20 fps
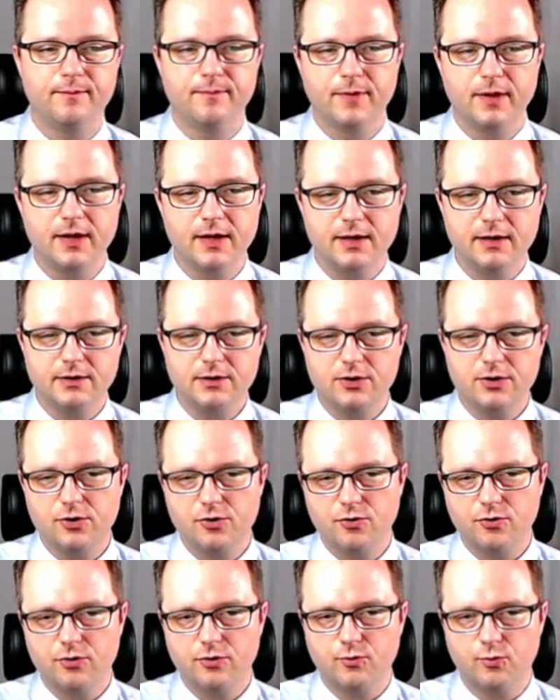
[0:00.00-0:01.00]
In
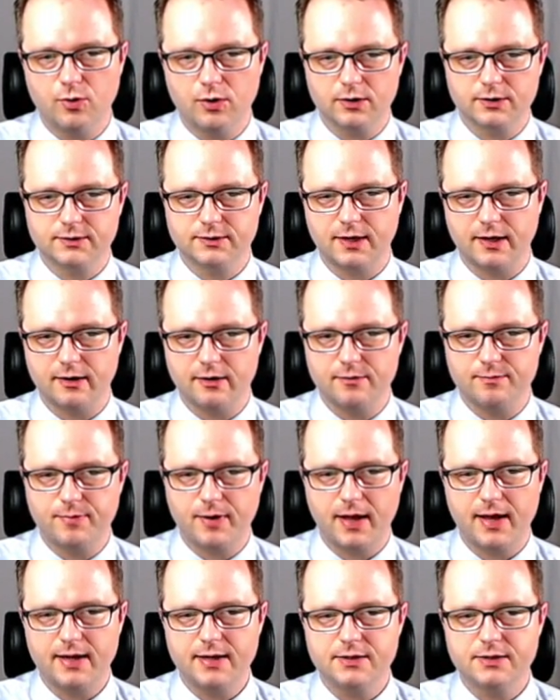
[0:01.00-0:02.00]
your works cited
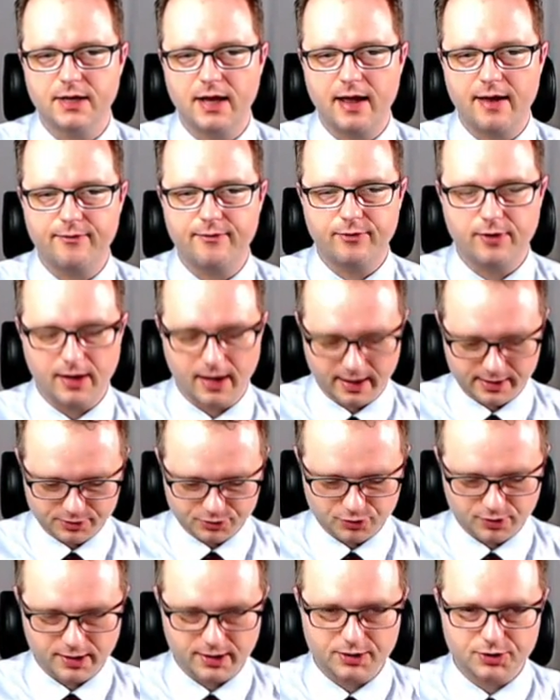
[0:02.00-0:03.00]
page, every
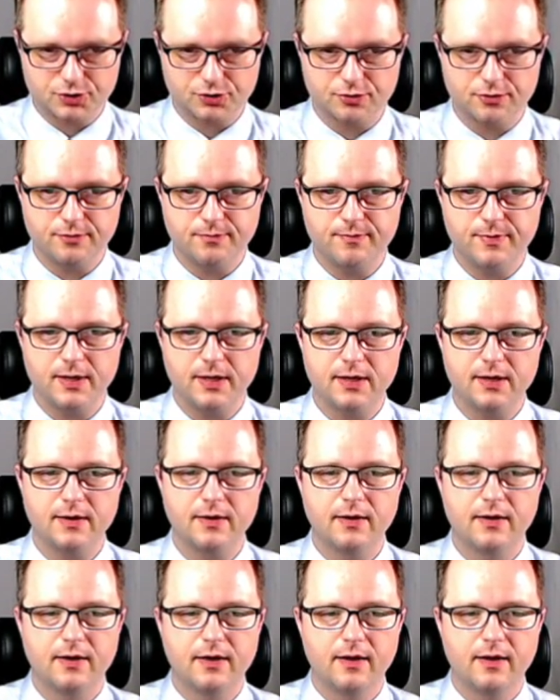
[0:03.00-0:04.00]
entry should be
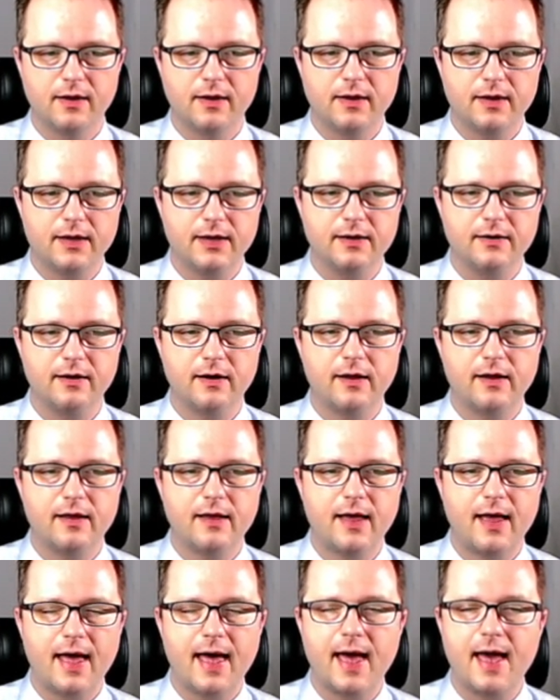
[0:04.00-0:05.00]
in a
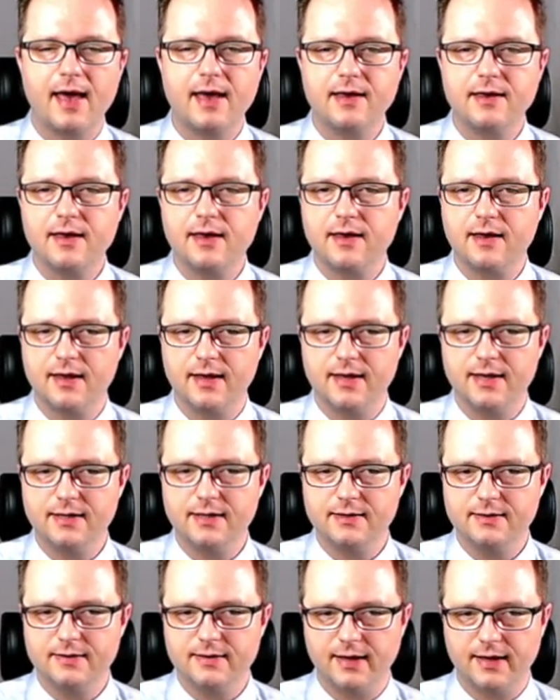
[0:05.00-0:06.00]
hanging
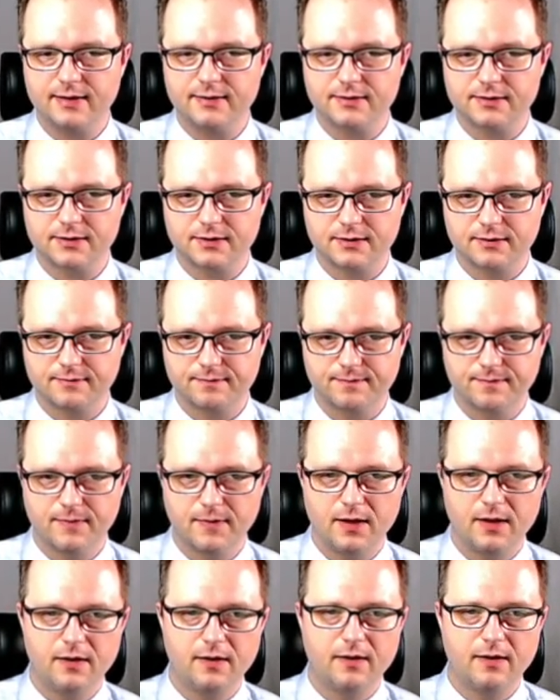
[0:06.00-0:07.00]
indent.
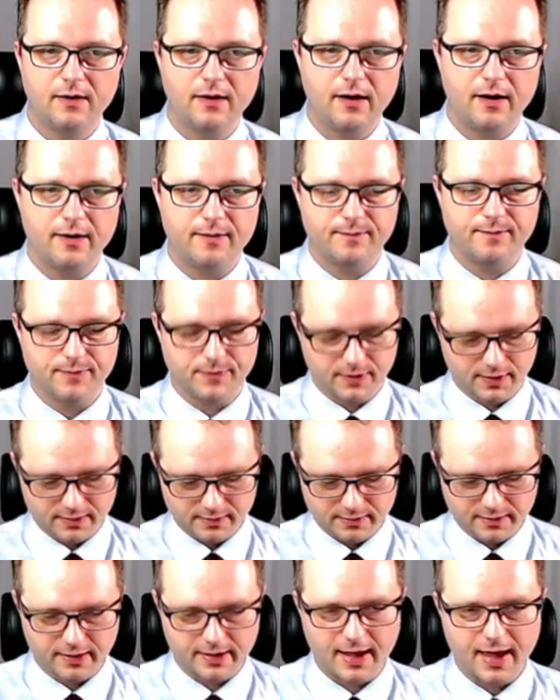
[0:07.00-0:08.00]

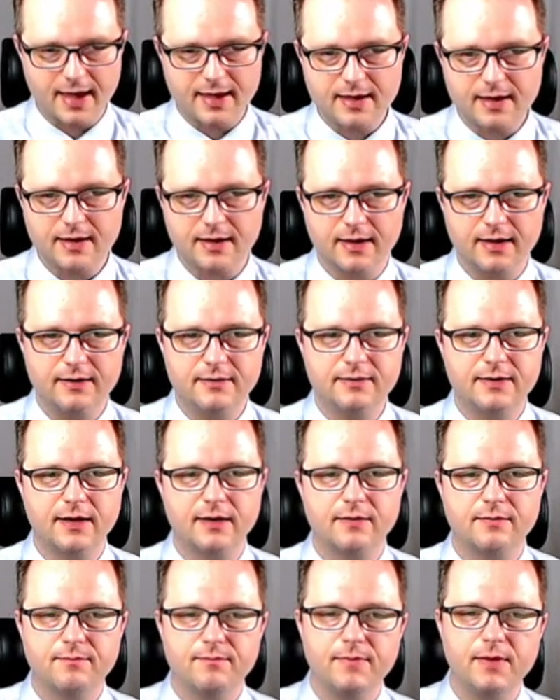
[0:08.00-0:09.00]
The hanging
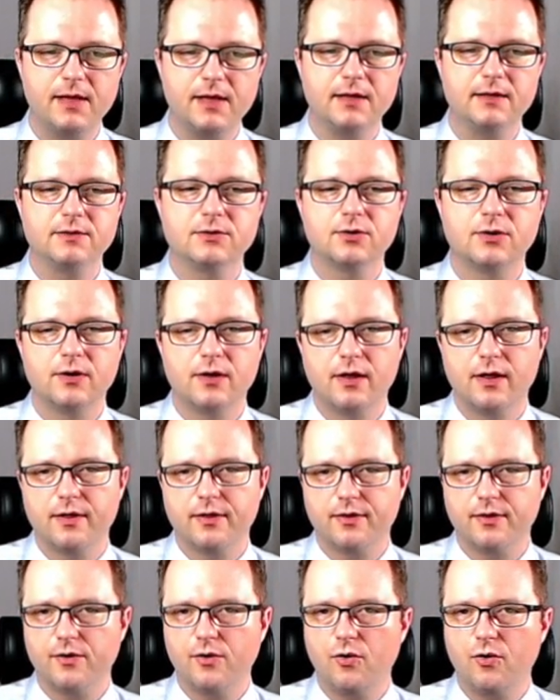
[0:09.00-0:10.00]
indent means
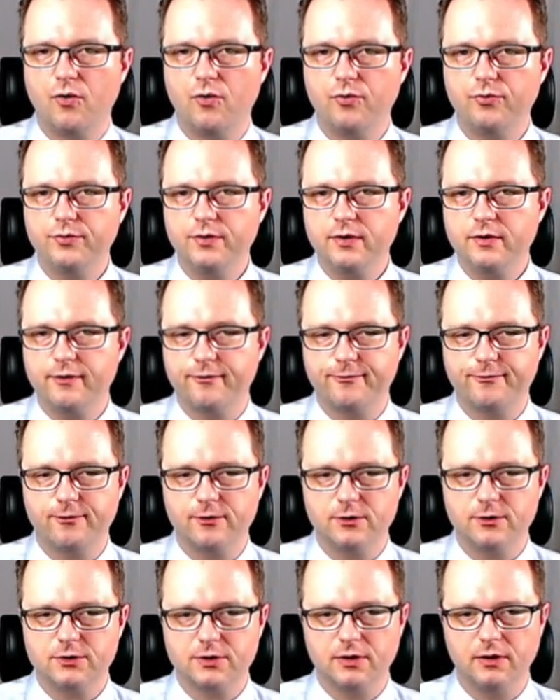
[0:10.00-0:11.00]
only the
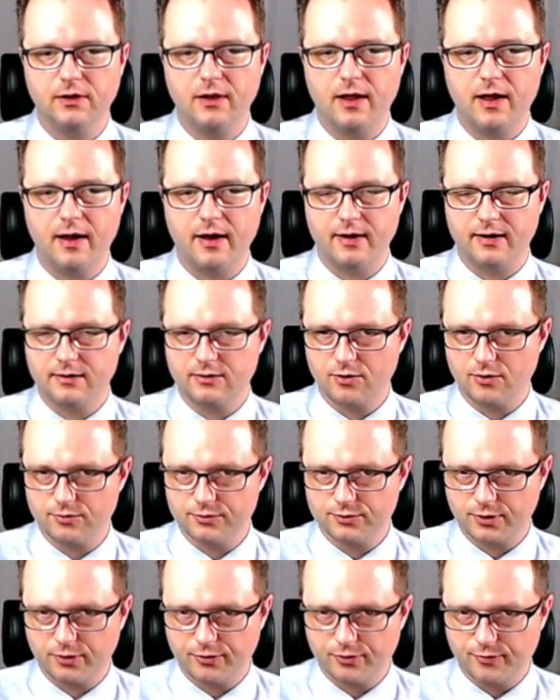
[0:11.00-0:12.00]
first line goes
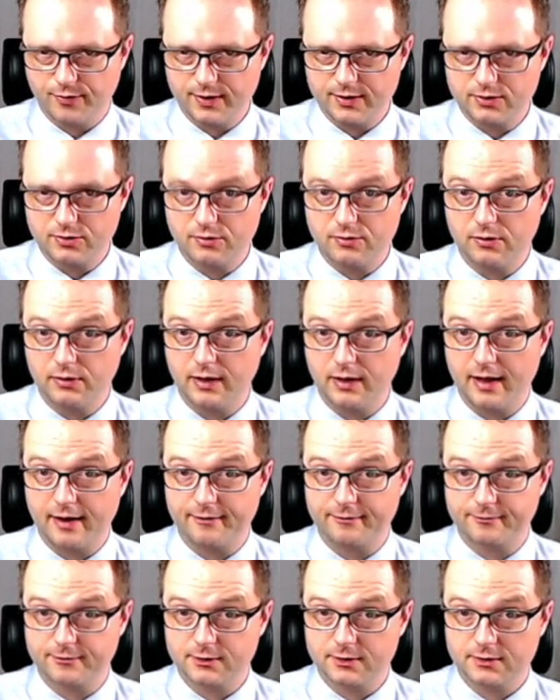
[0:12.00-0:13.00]
all the way to the
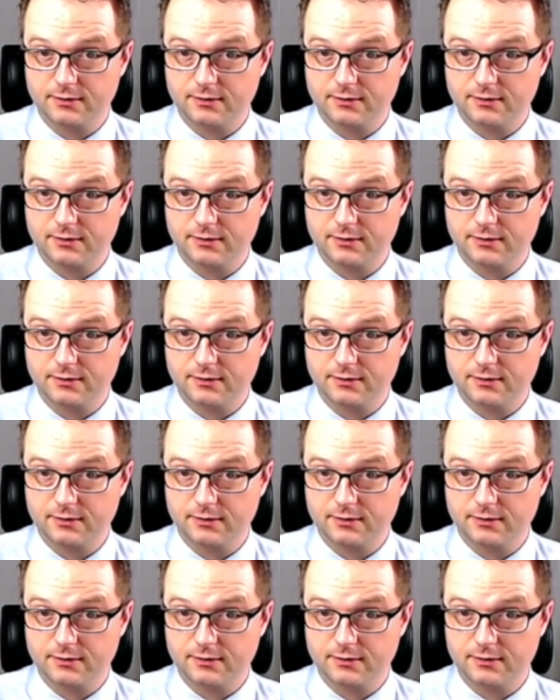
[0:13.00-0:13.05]
left